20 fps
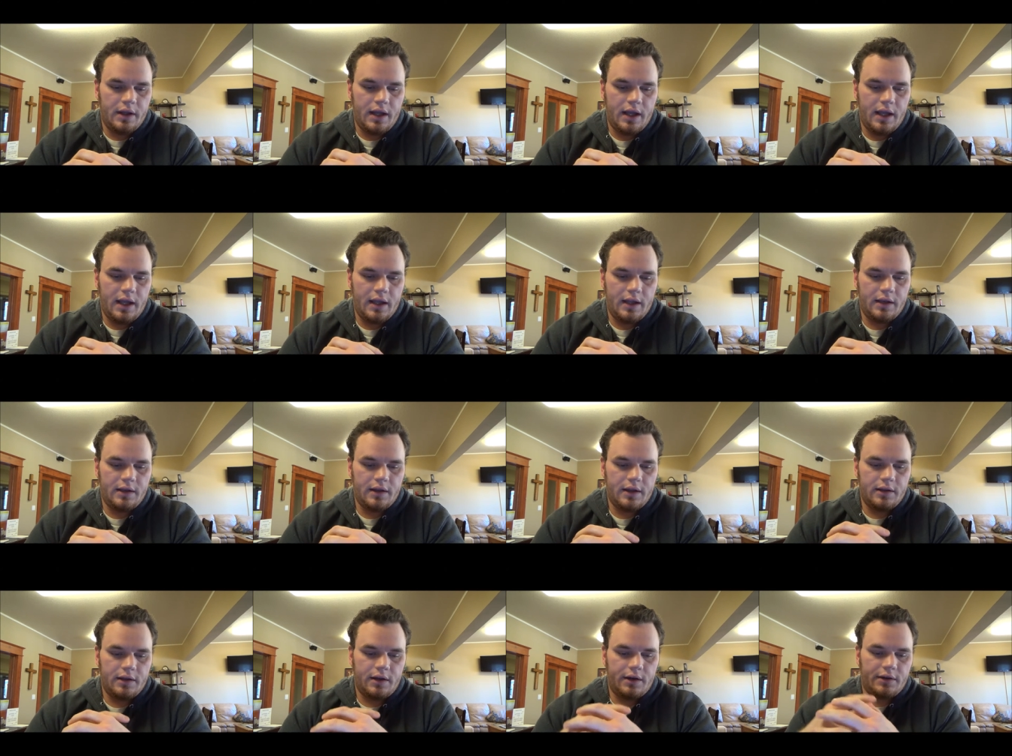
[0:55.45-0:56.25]

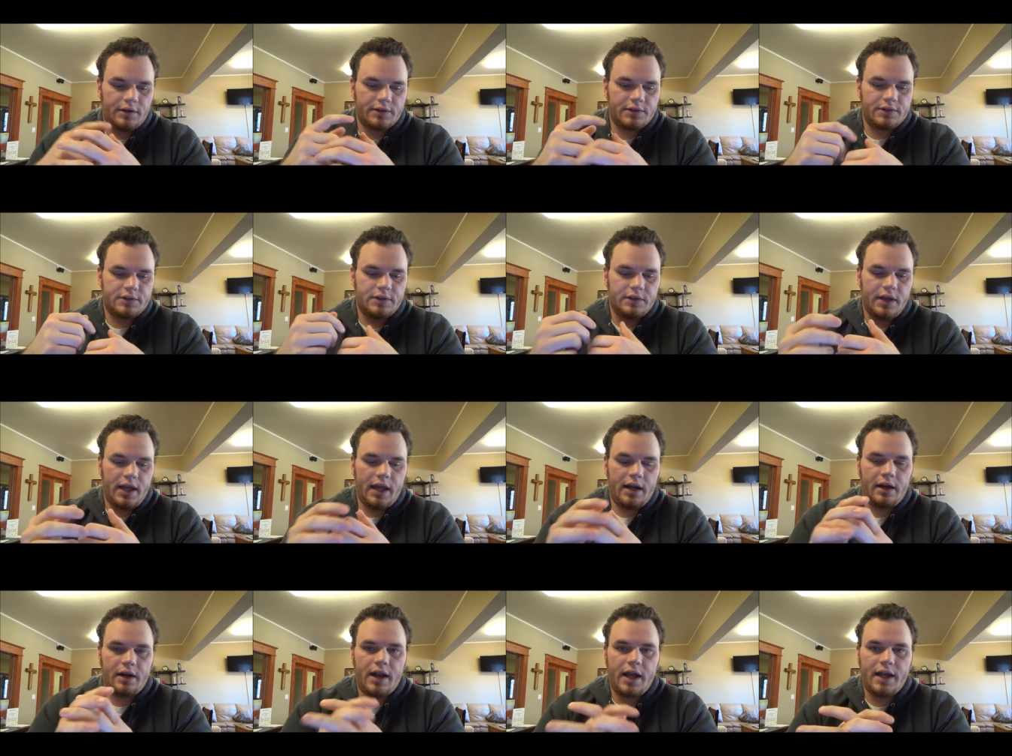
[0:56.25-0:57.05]
and then there's
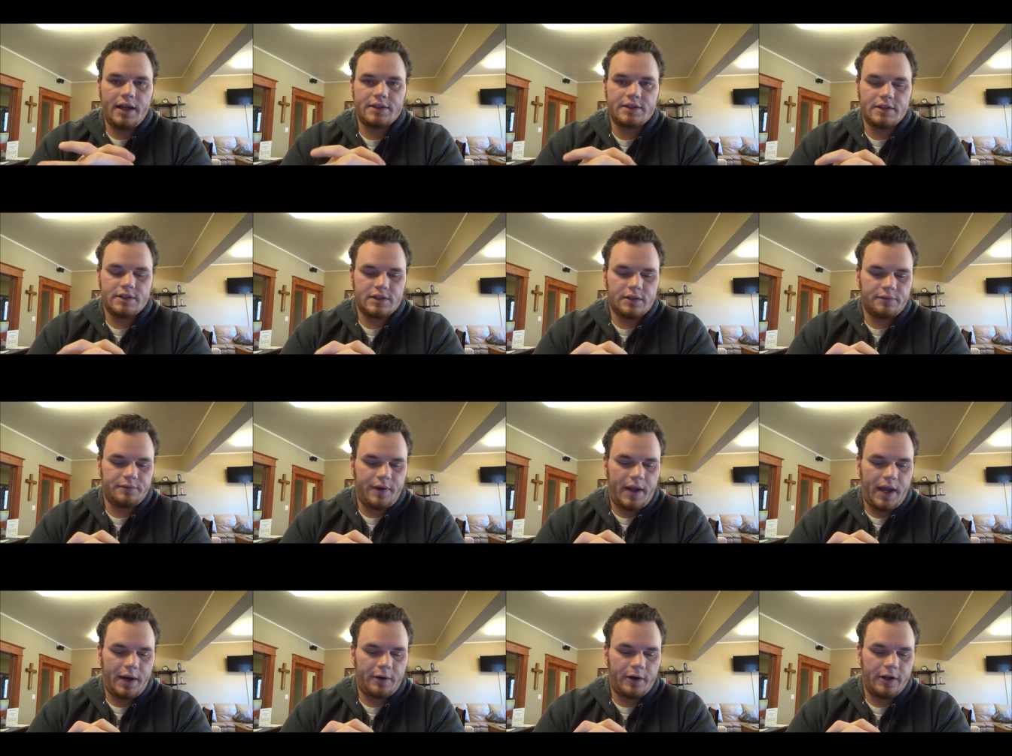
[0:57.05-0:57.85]
Ananias and
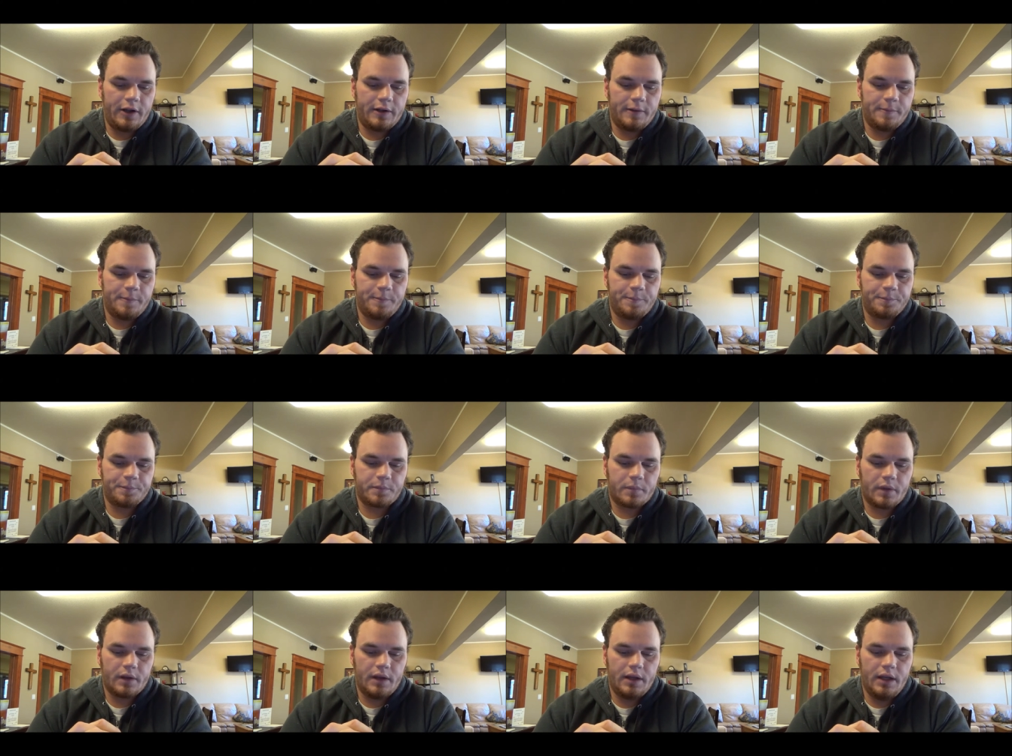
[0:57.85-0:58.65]
Sapphira
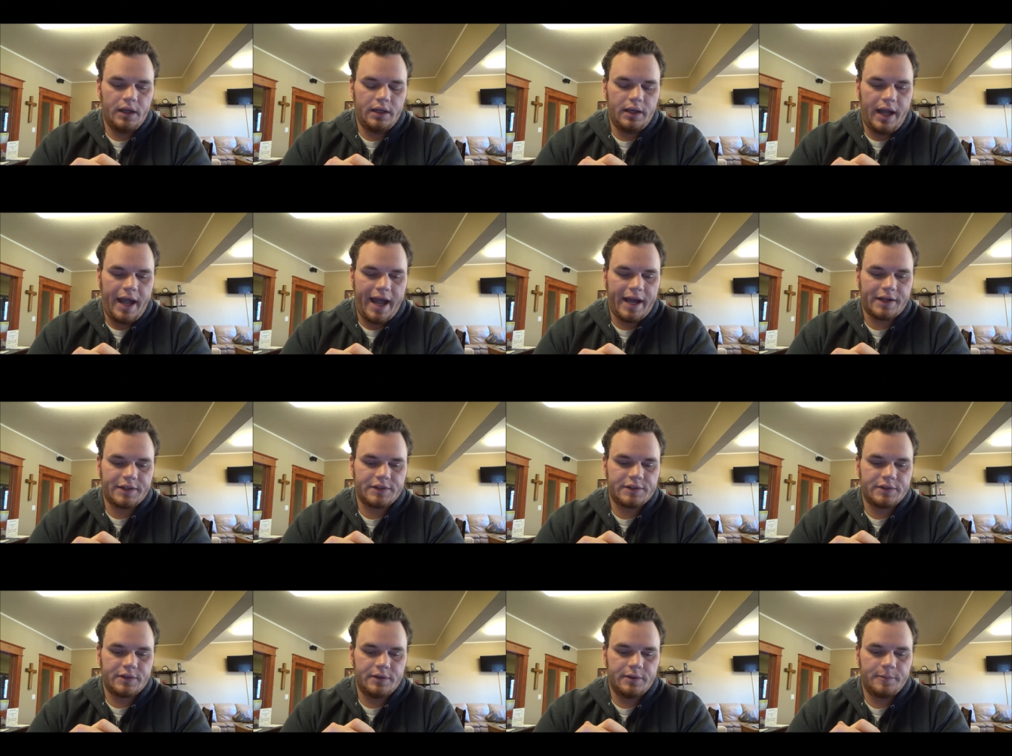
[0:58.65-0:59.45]
in
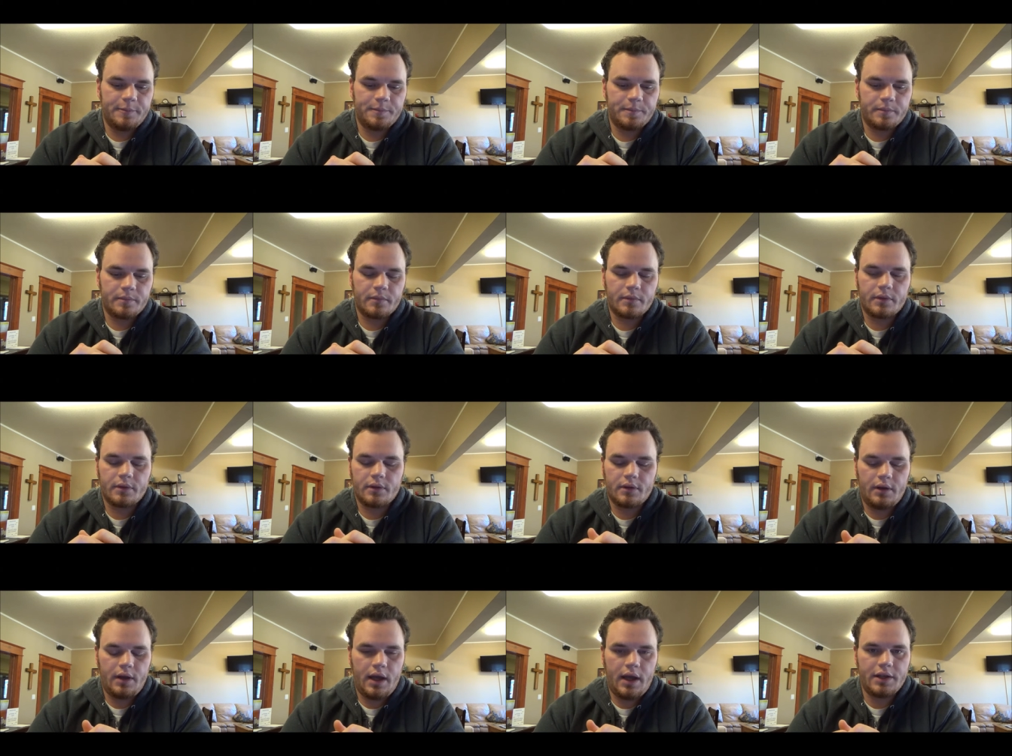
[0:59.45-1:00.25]
Acts
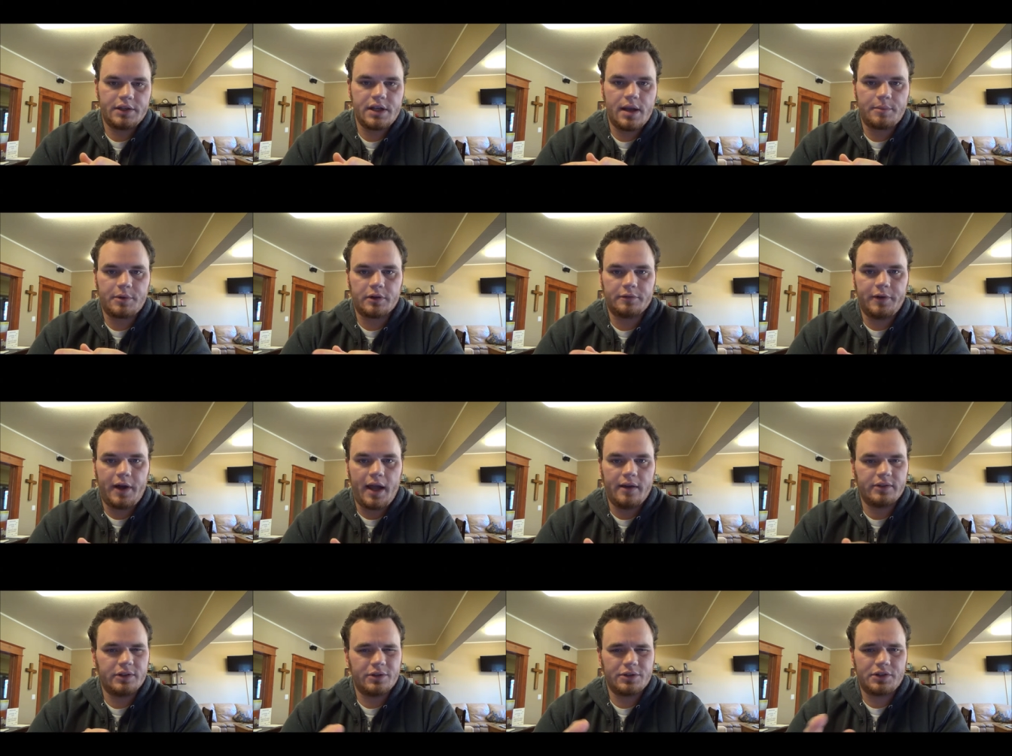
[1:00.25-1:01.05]
uh, chapter
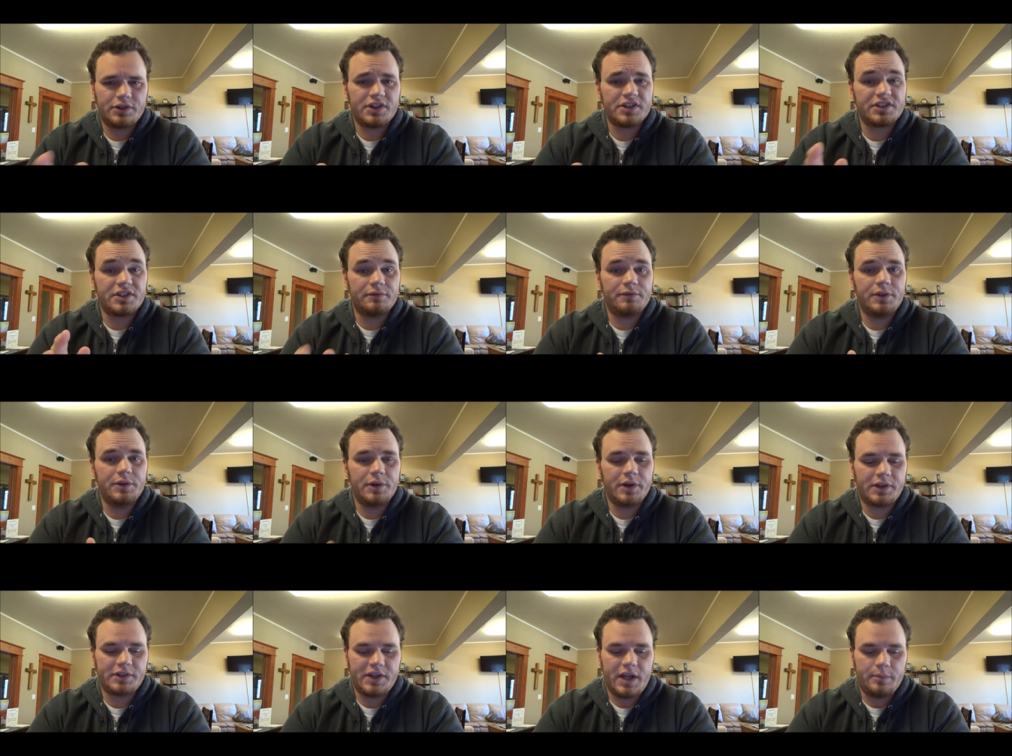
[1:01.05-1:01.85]
5. And those are just a
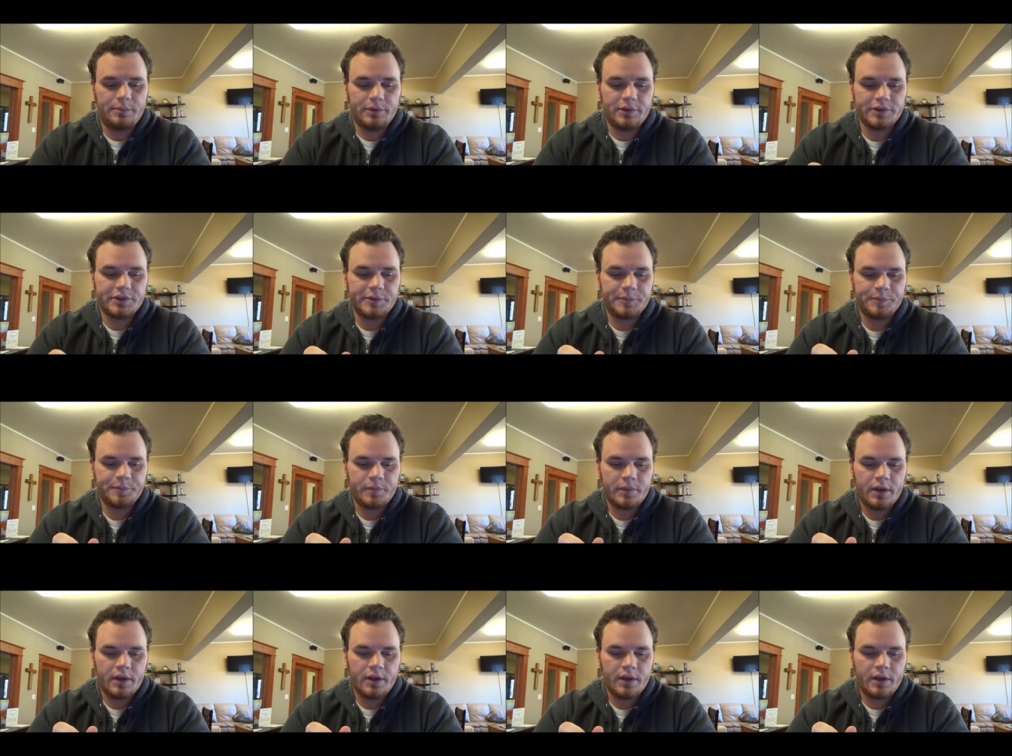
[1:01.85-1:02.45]
few examples.